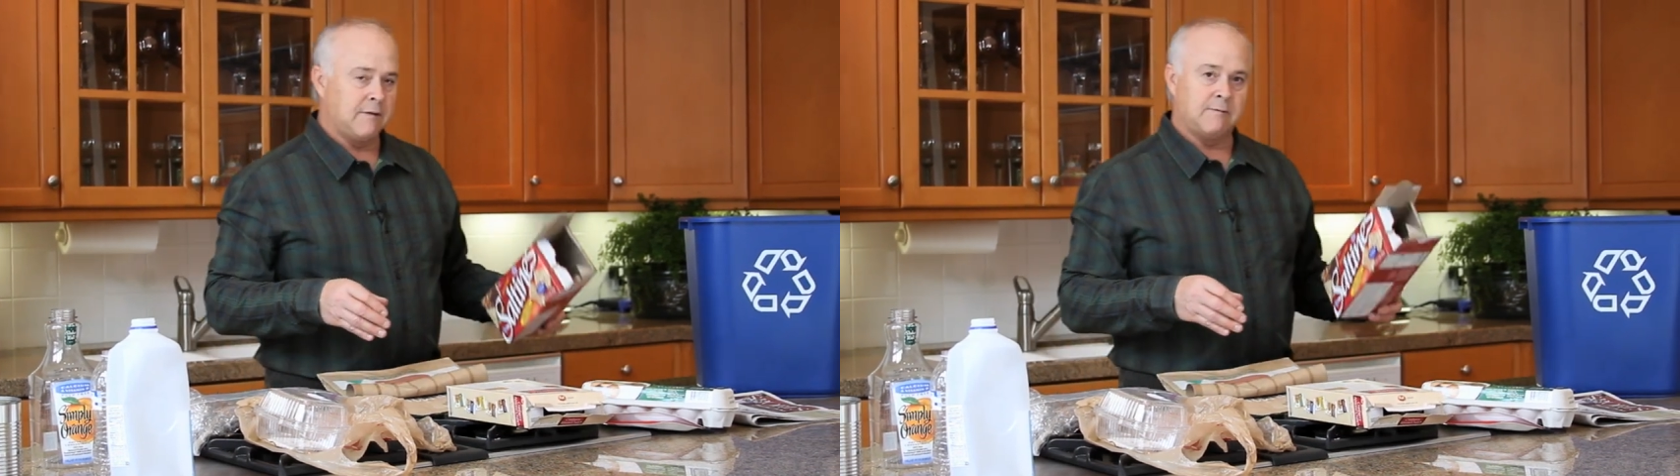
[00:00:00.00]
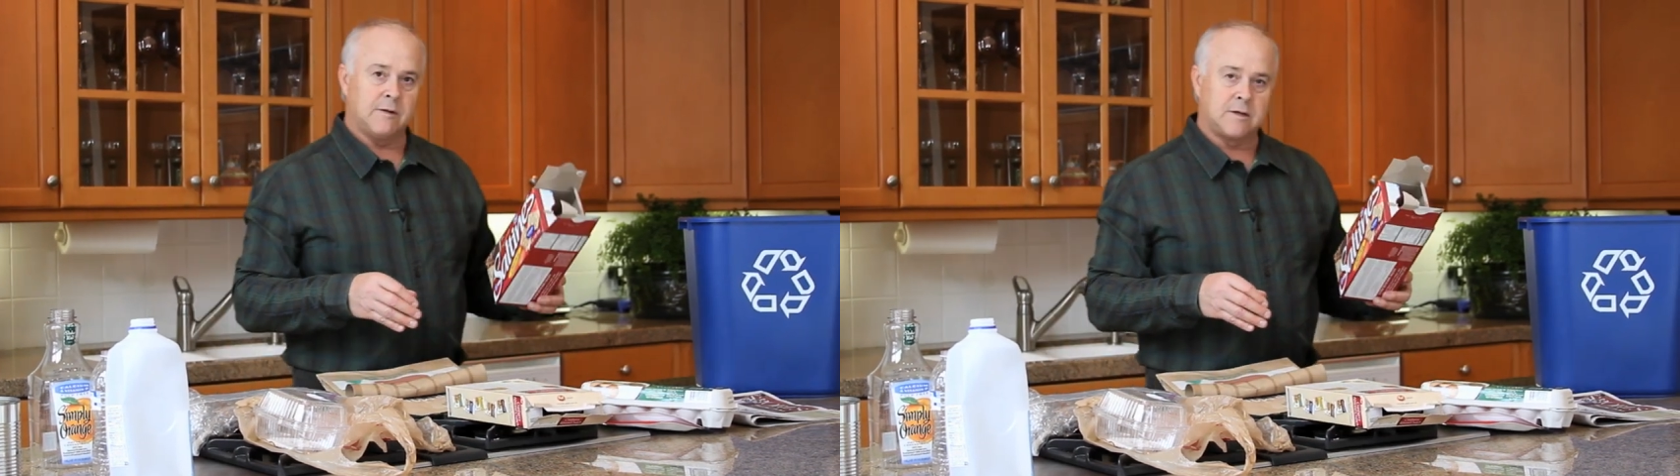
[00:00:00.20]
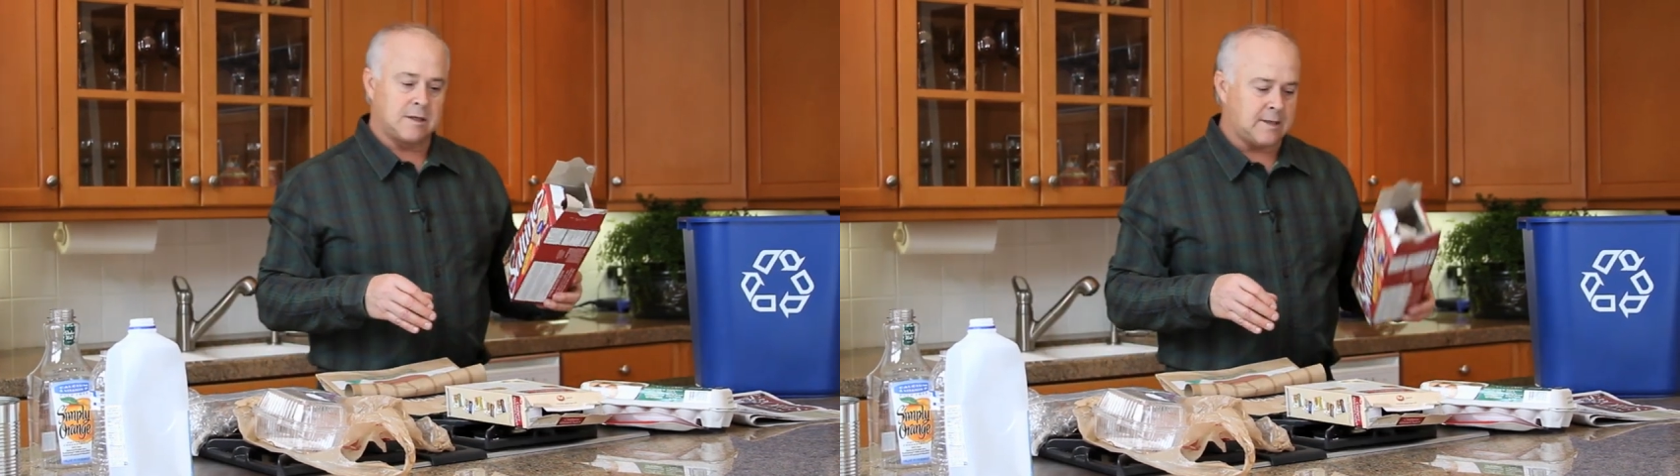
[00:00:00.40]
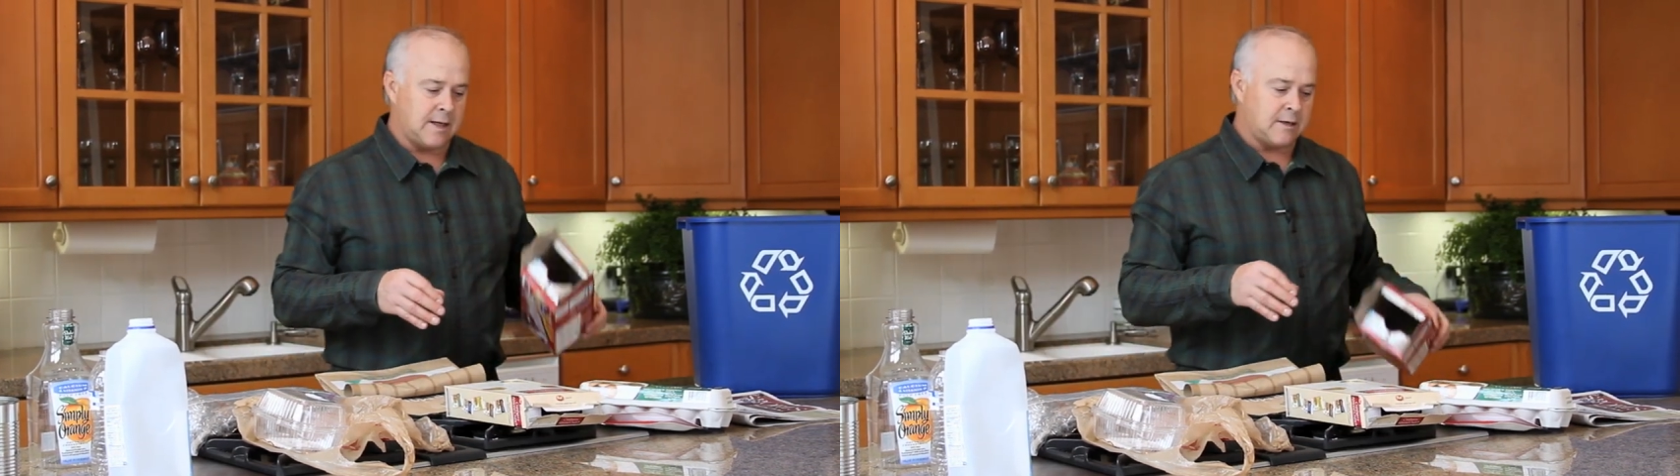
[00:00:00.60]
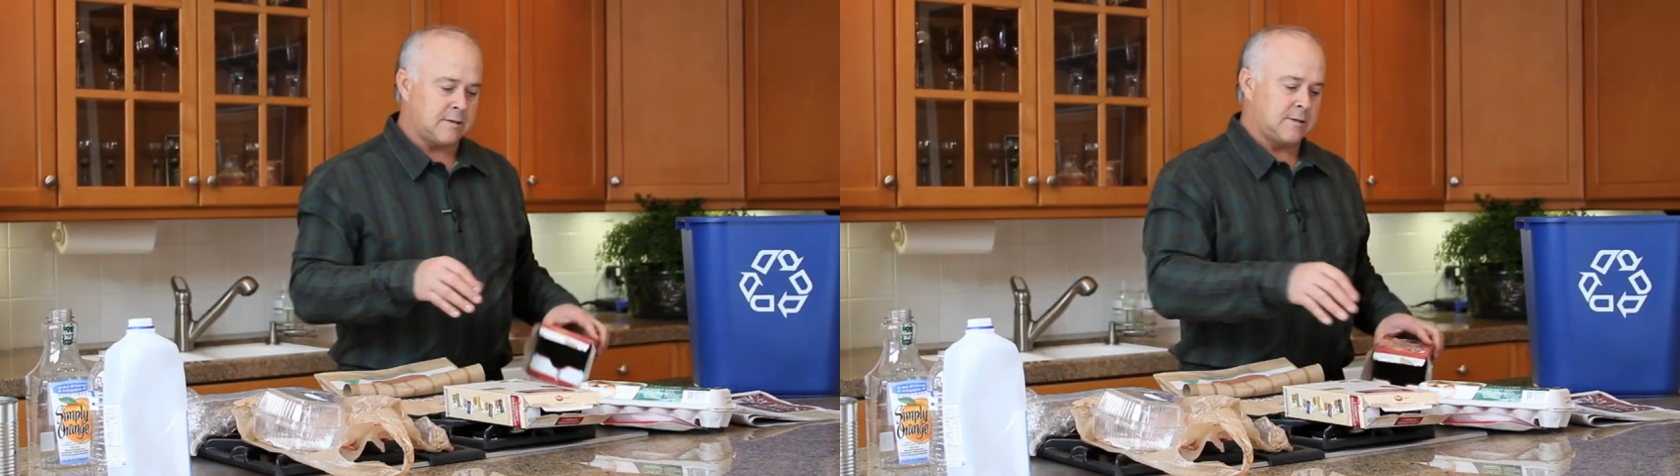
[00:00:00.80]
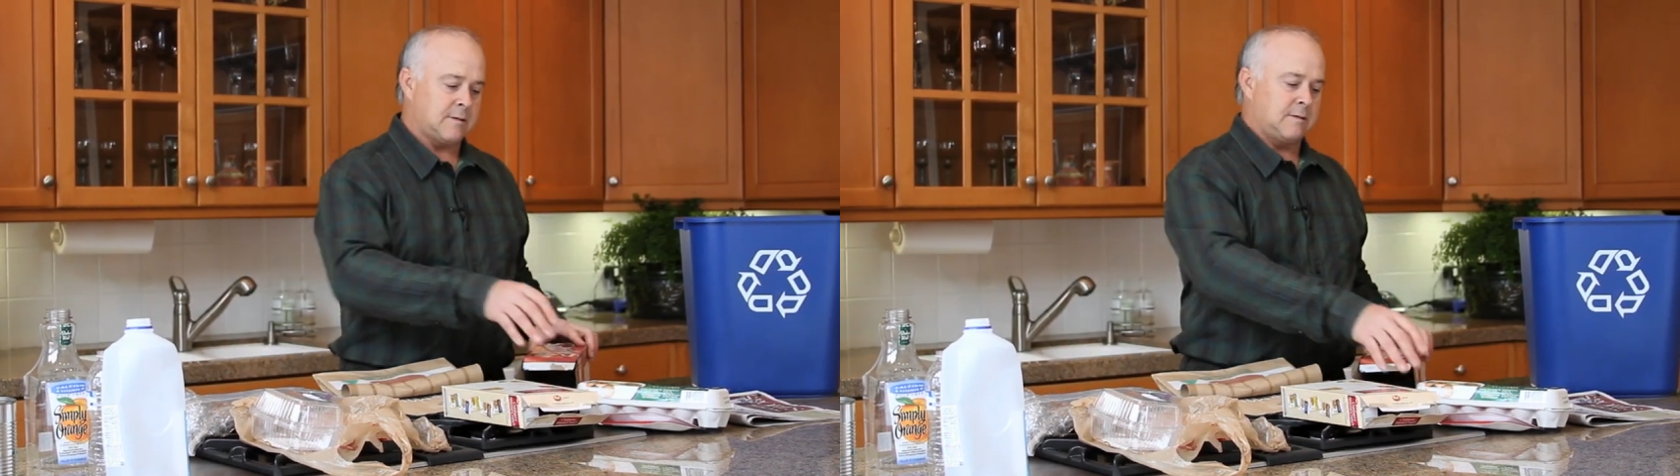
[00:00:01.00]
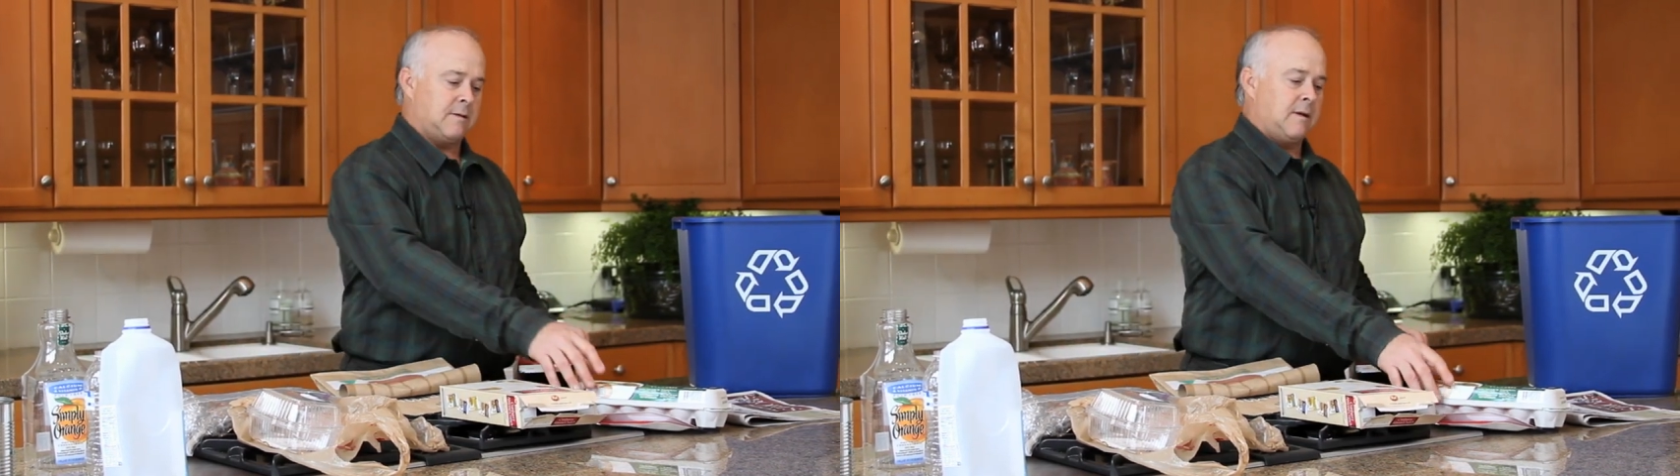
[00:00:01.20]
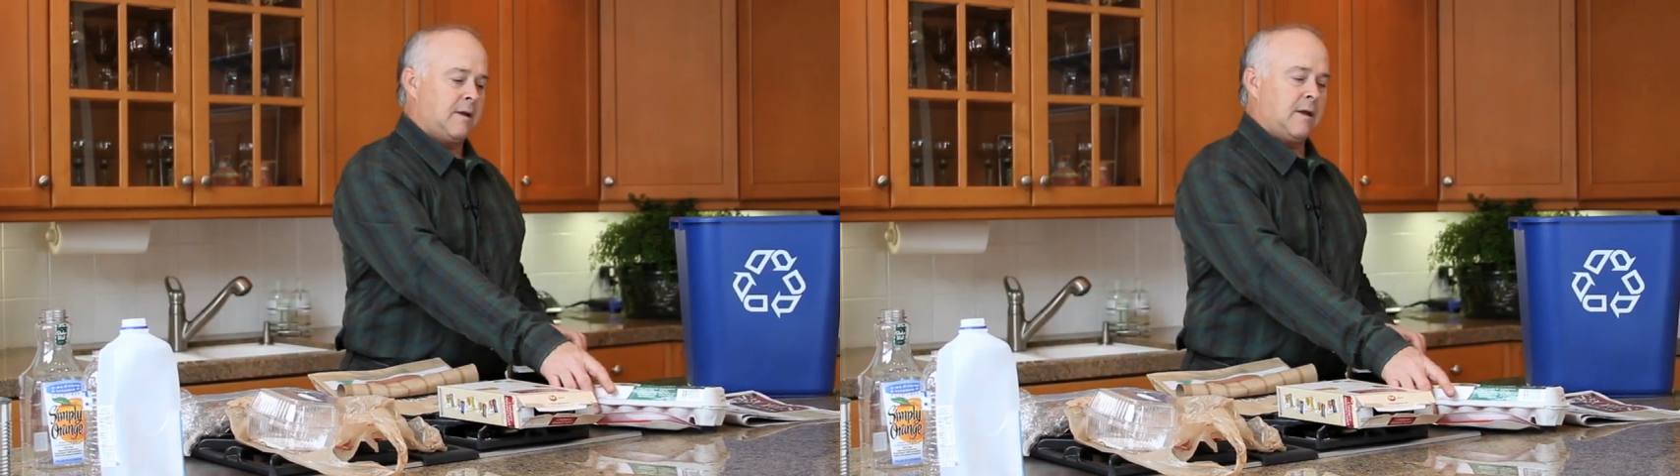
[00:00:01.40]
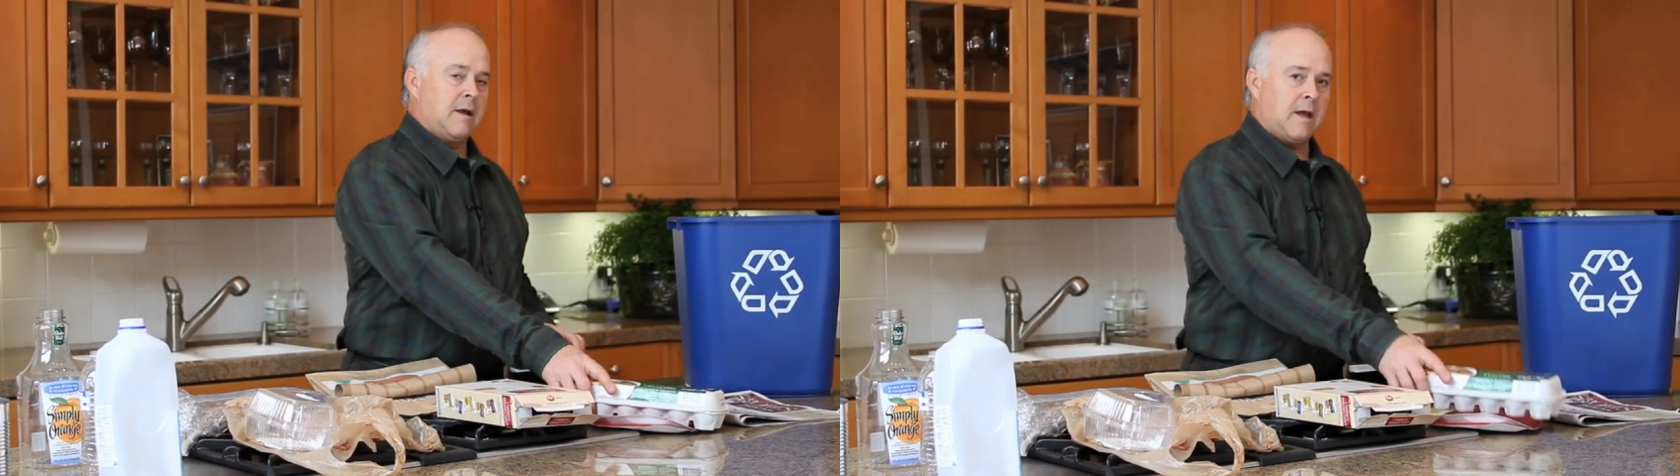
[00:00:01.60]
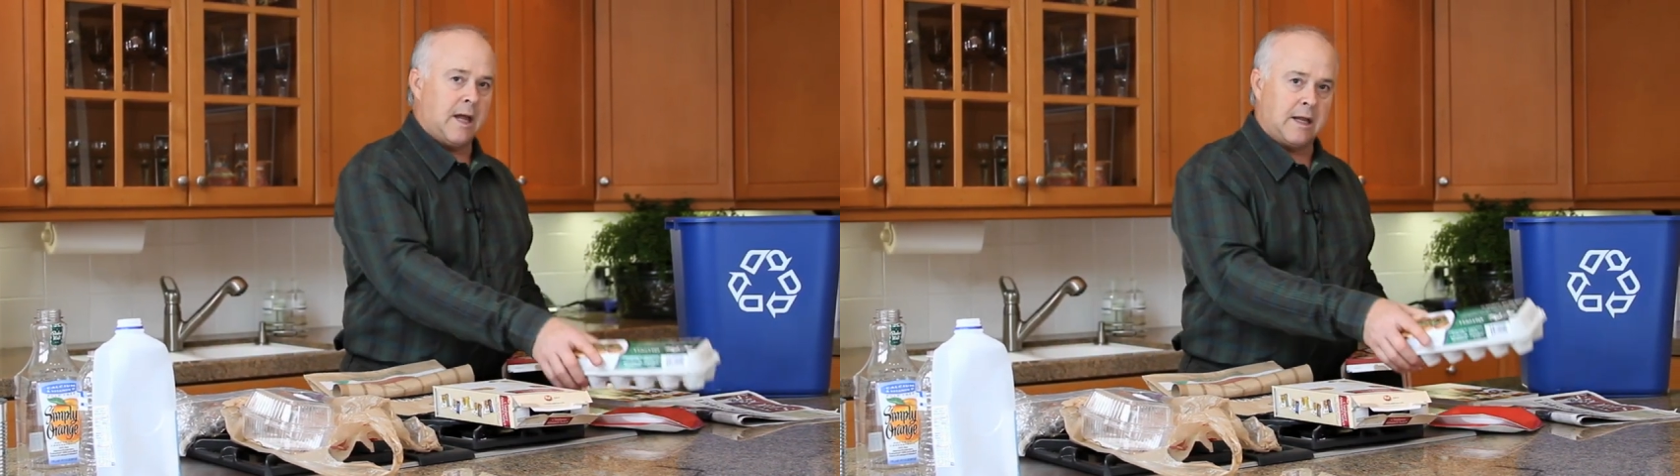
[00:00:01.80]
food containers,
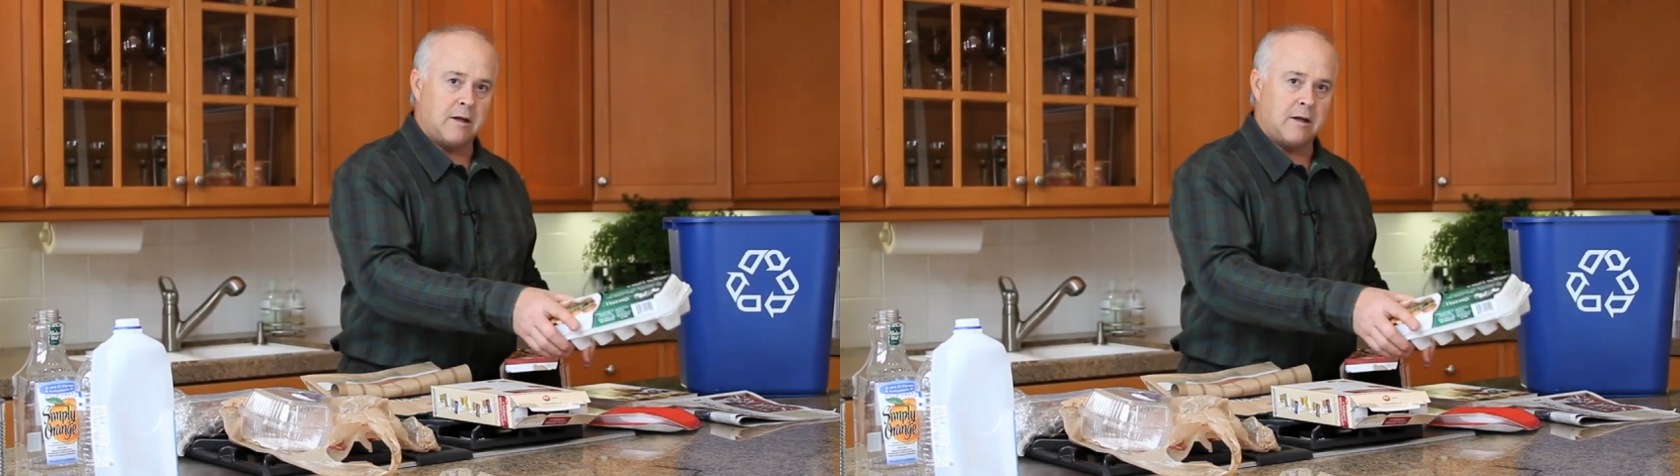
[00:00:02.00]
egg